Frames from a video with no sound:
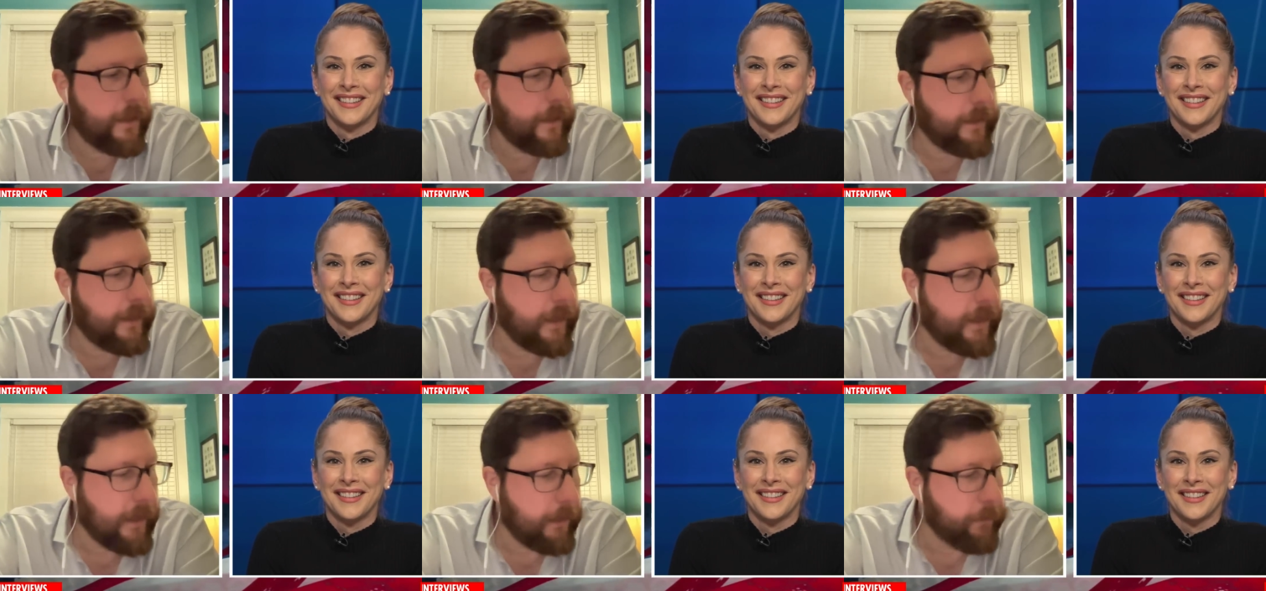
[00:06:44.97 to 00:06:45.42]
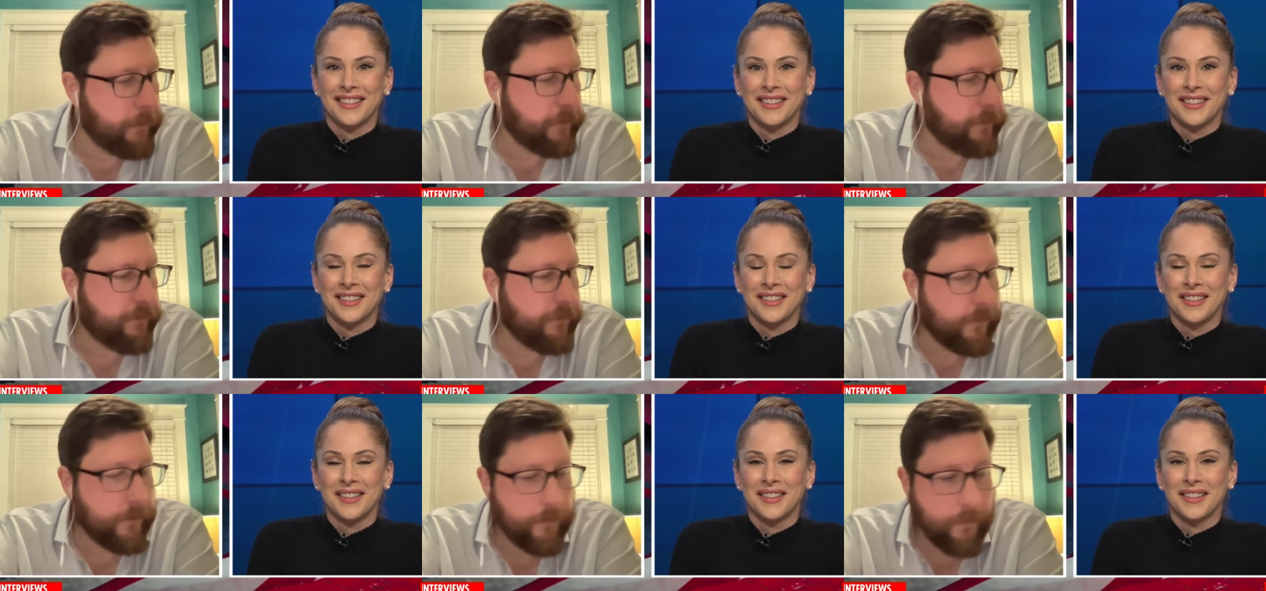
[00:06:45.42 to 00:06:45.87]
Speaker 1: And again, I would
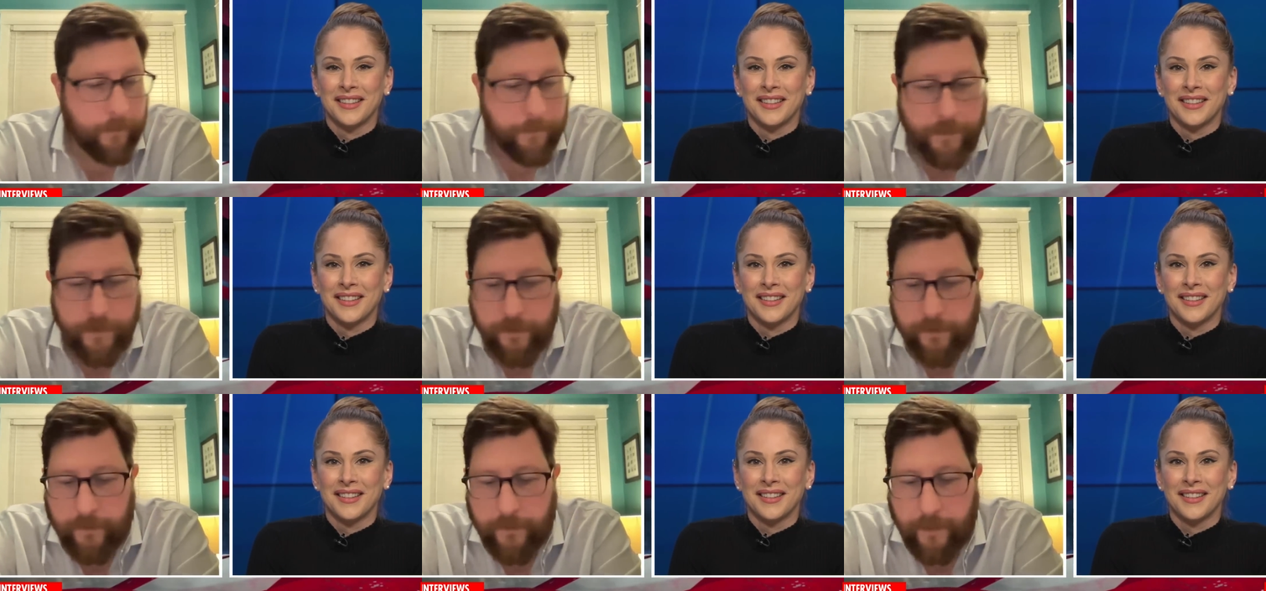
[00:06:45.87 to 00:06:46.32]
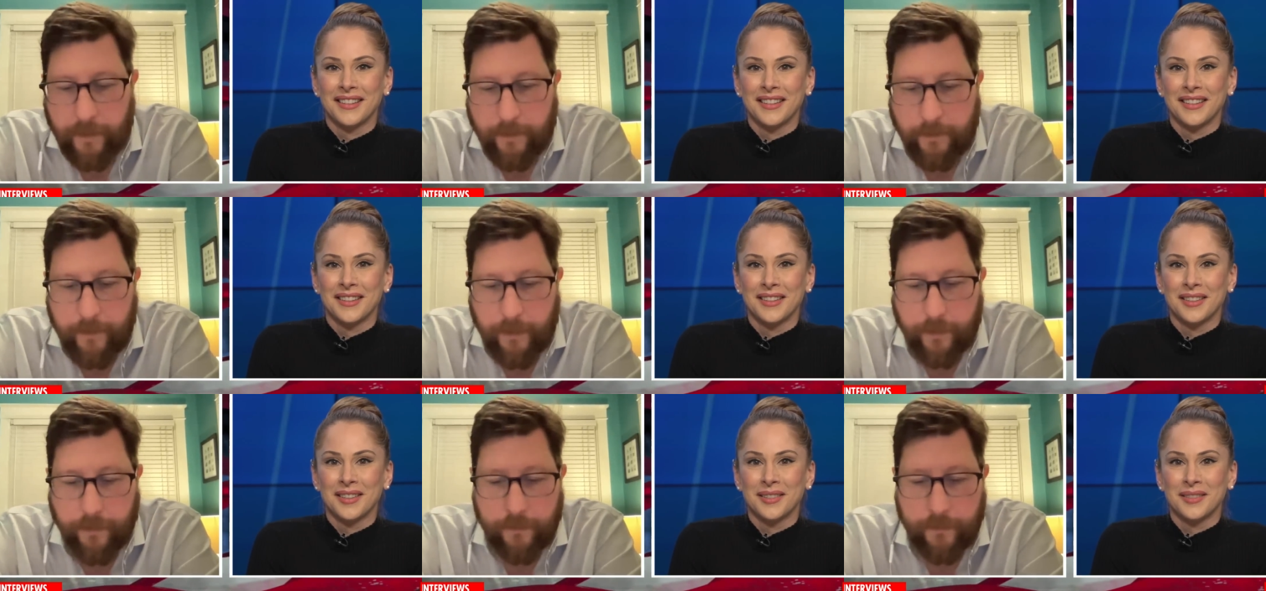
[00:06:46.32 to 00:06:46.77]
refer to a piece
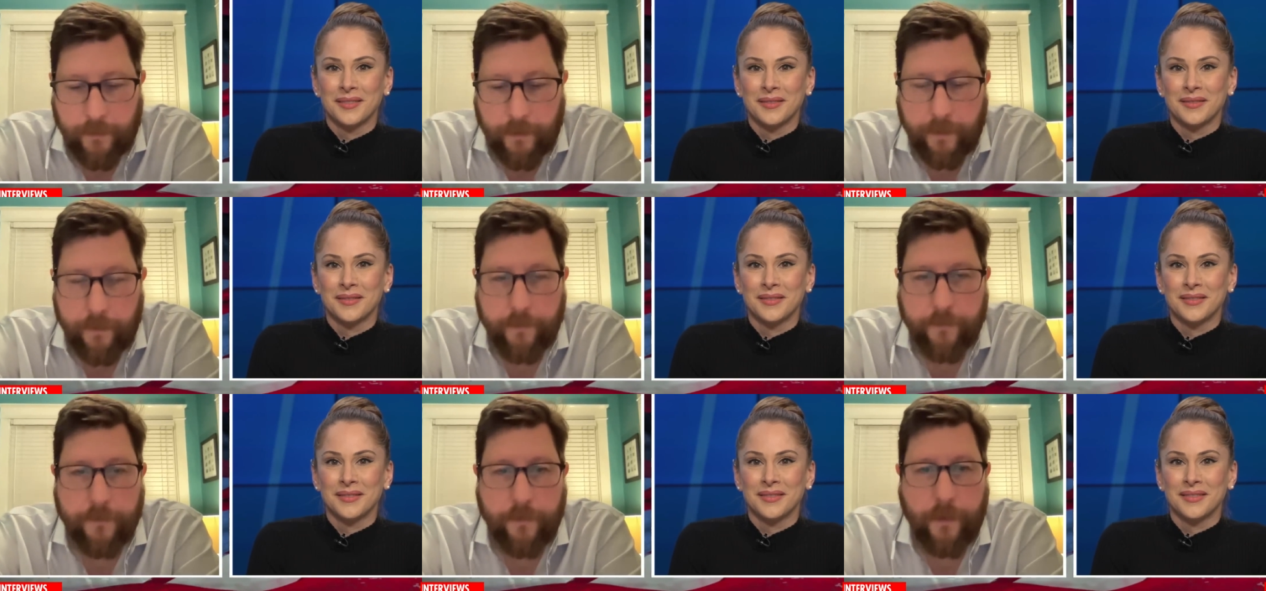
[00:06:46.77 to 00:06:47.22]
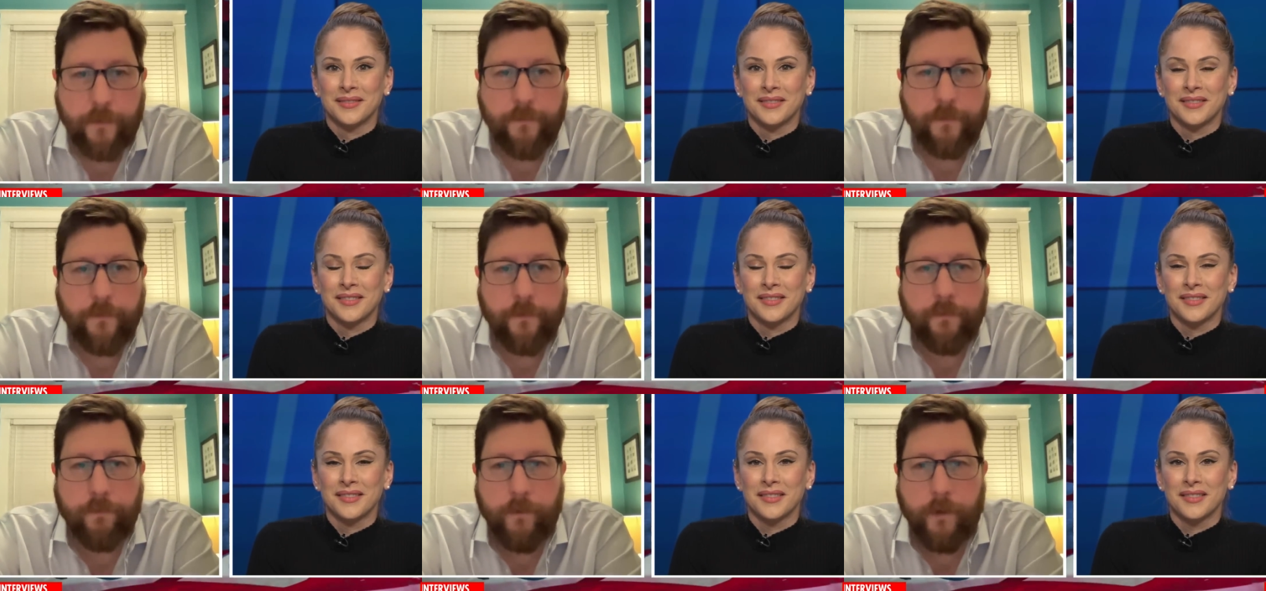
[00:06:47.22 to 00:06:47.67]
that that Senator
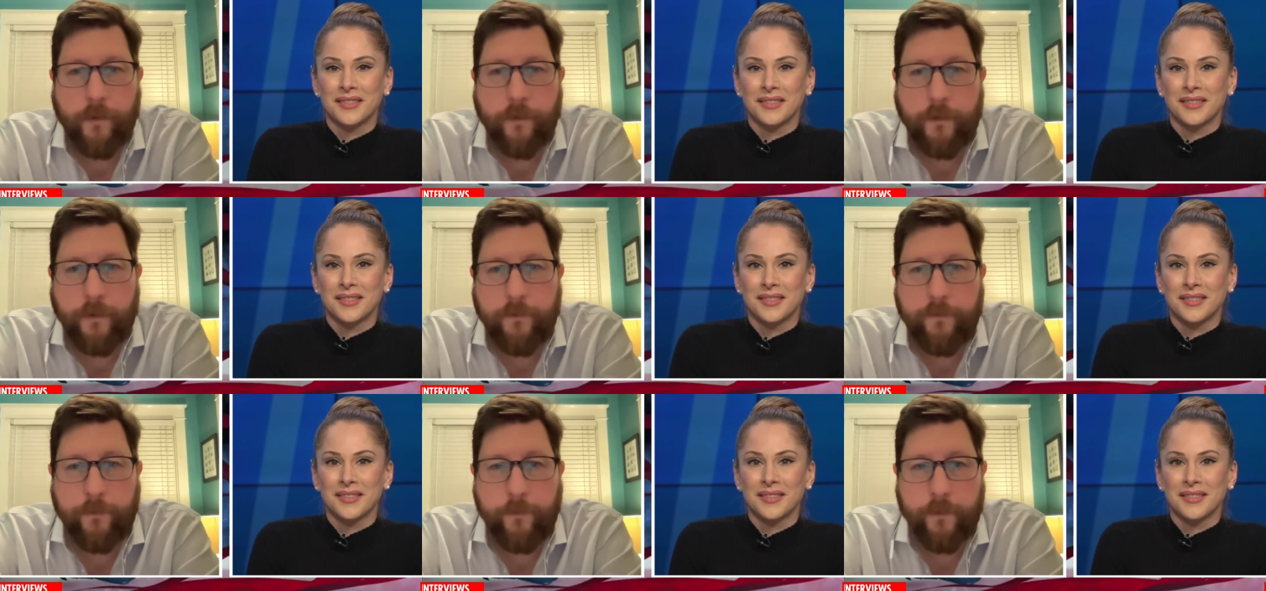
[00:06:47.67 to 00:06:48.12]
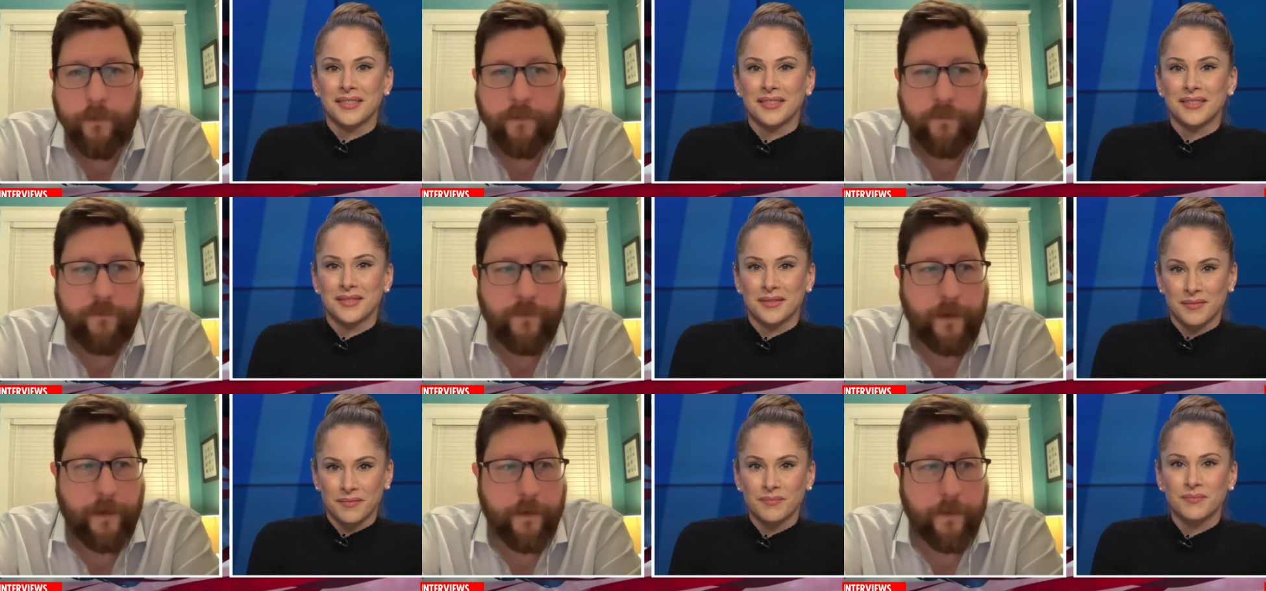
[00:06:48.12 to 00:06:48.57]
Sanders wrote in Foreign
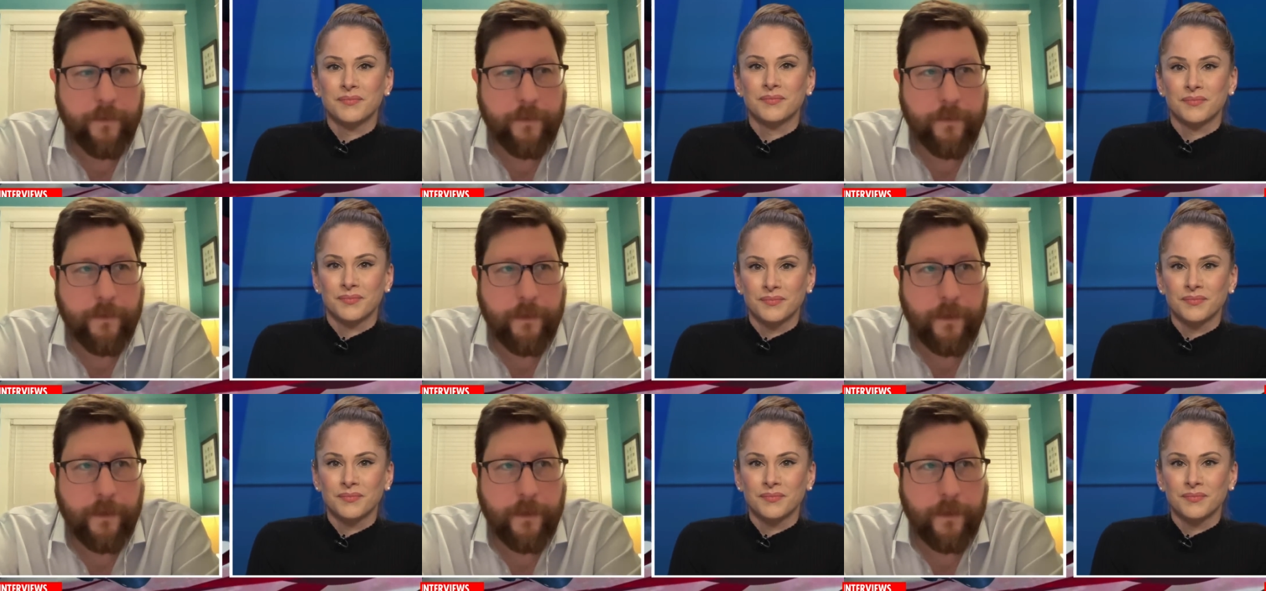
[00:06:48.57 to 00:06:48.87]
Affairs,